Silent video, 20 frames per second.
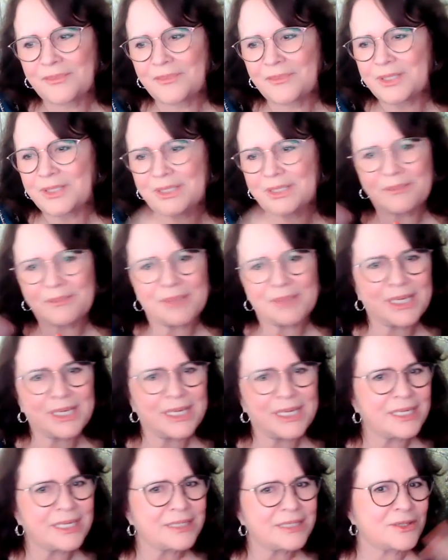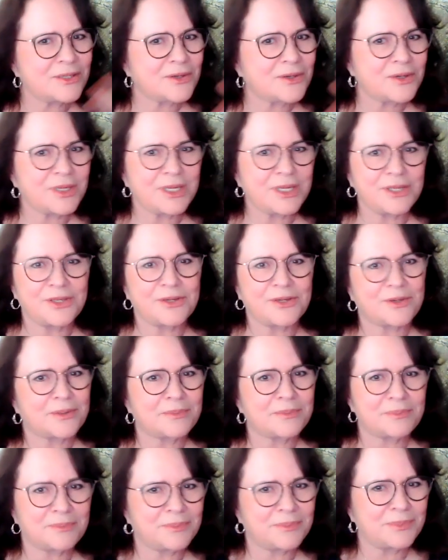somebody is hurting
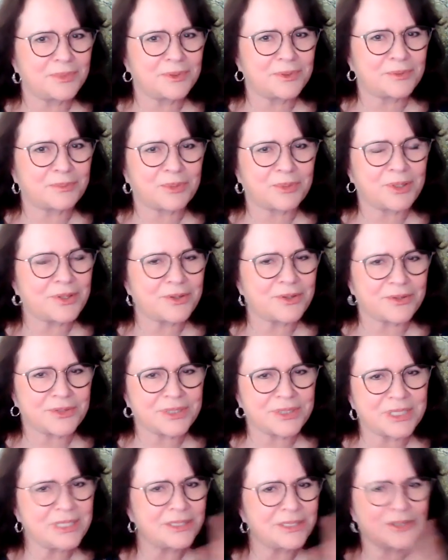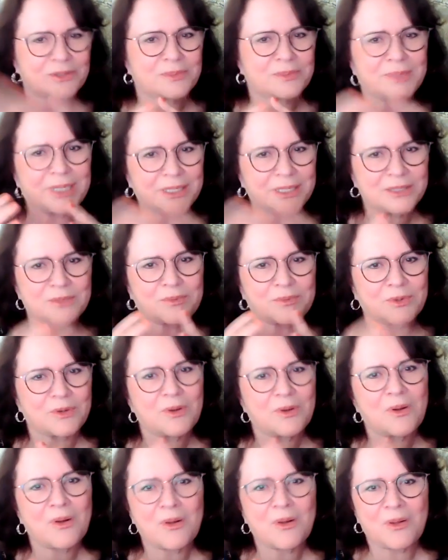your your brother or sister because we're
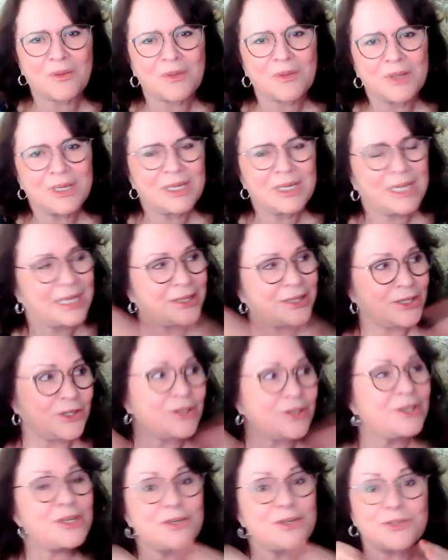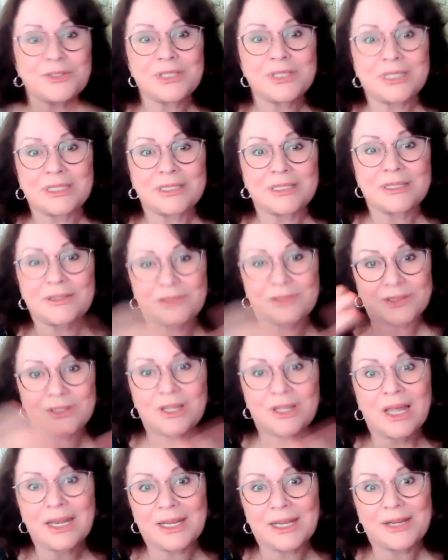all and the good news is there's a
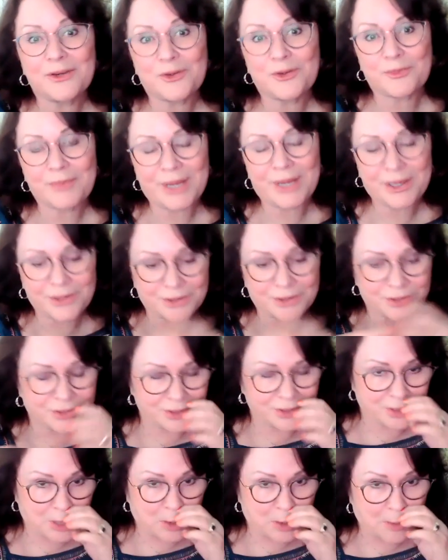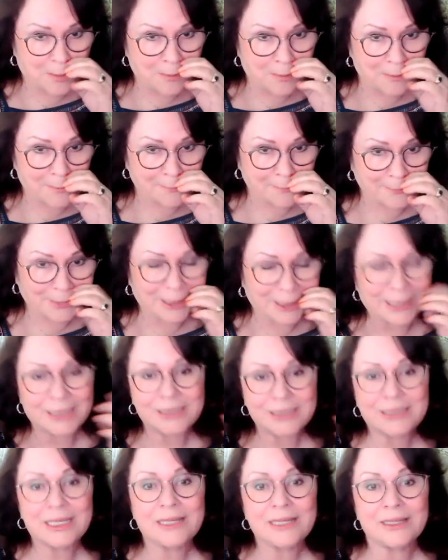lot of intermarriage, you know. Like I
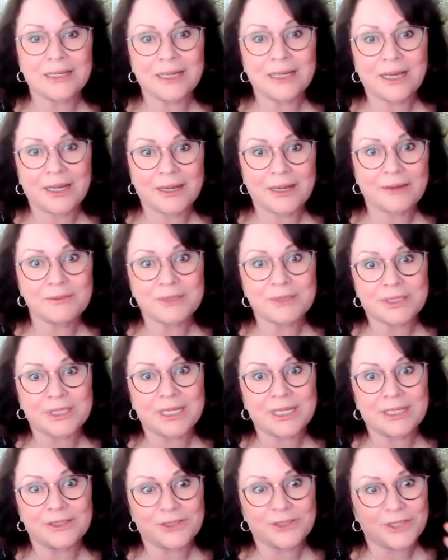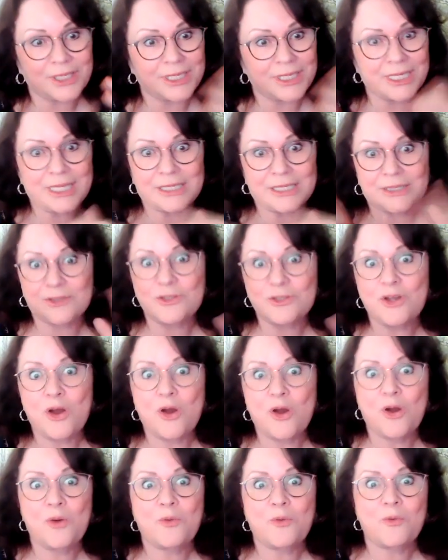said, the guy I was dating, Chinese,
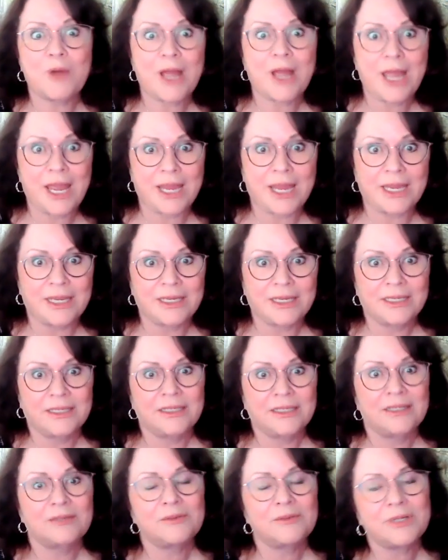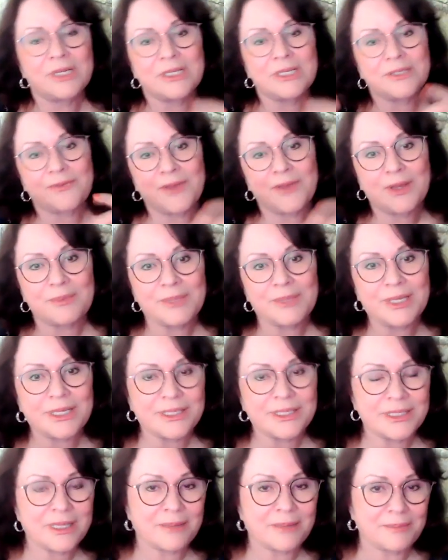no way would his family
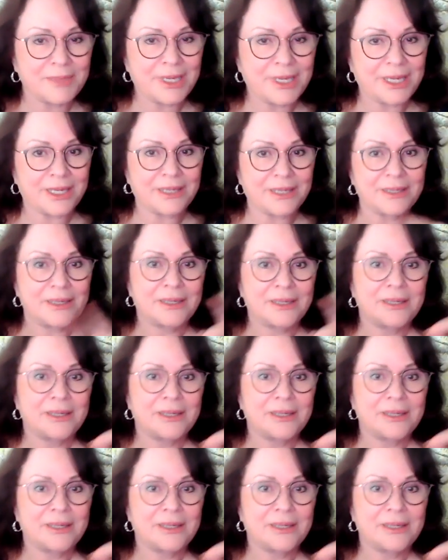accept me.